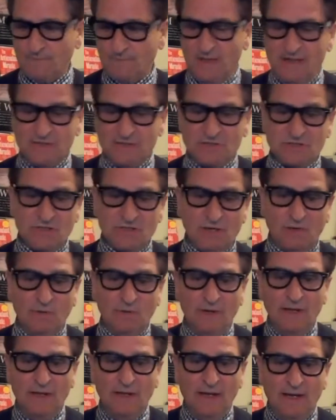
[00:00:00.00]
And
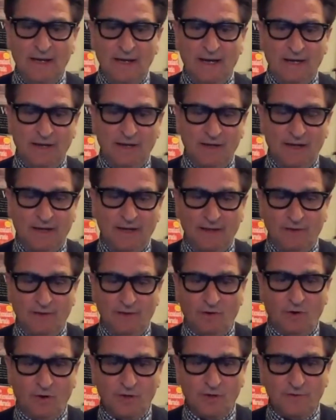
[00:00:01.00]
so I
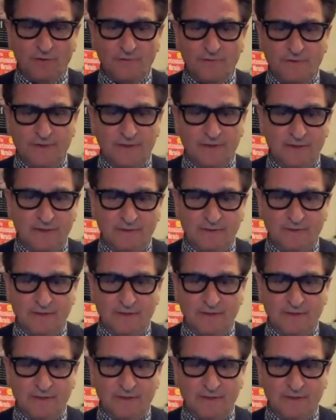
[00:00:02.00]
ordered the